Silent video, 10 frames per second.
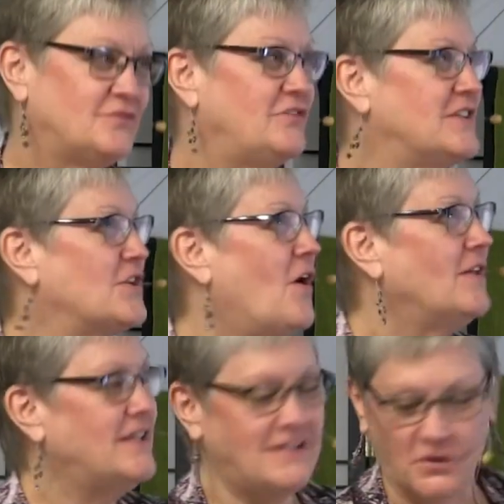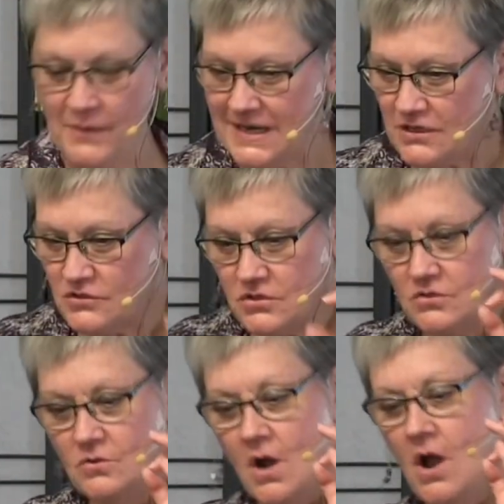It's all in there. We can
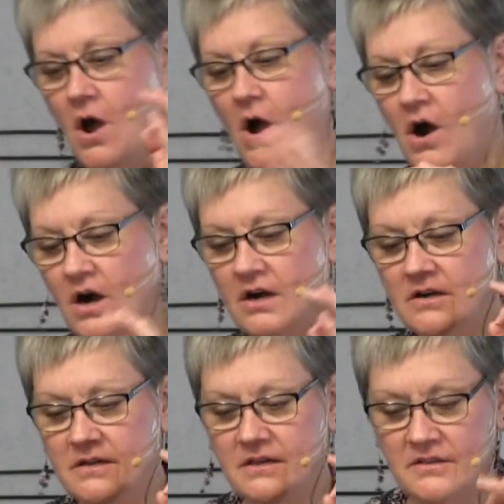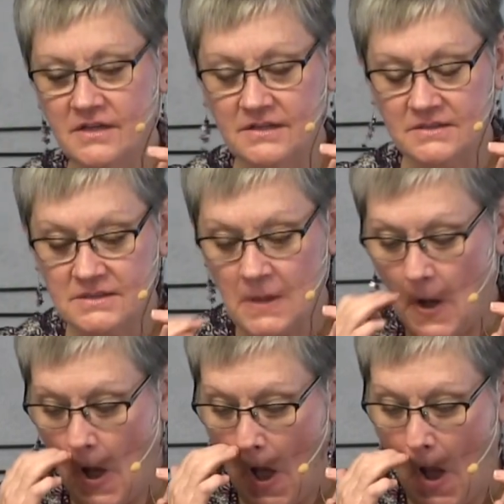do hard things.
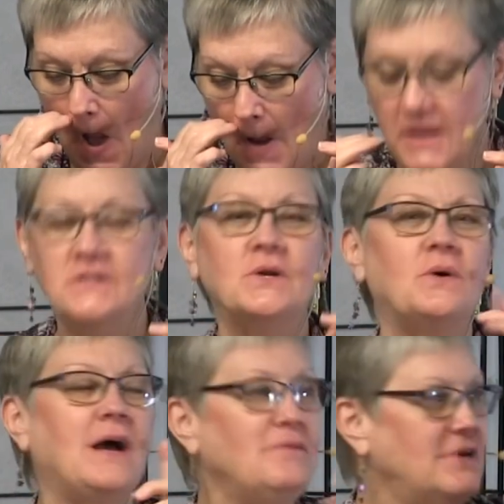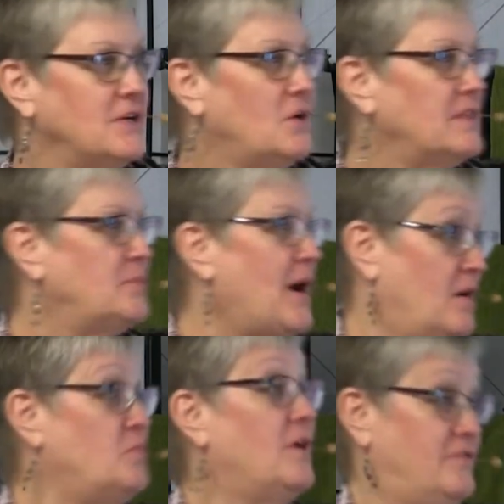So I'm going to go to the
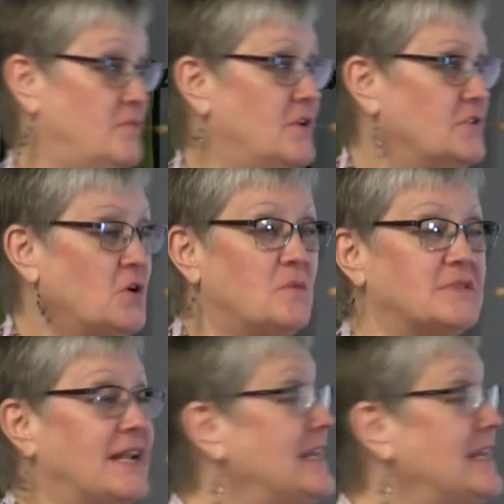PowerPoint from Ernest Holmes that I